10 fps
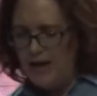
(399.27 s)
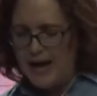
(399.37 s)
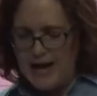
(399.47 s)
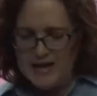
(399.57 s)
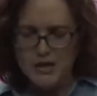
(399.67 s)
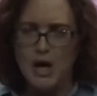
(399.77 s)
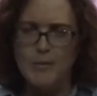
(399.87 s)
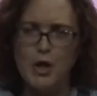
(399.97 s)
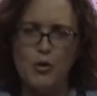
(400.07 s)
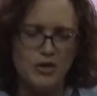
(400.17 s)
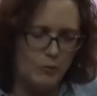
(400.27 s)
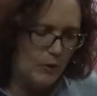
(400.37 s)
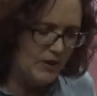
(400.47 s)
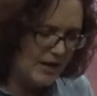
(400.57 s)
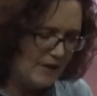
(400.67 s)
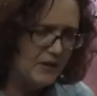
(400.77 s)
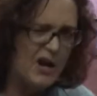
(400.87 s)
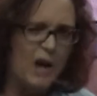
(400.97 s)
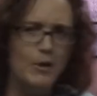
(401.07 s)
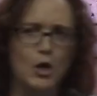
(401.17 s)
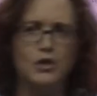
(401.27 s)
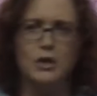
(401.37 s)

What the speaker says: I had dominoes, and we would take the dominoes.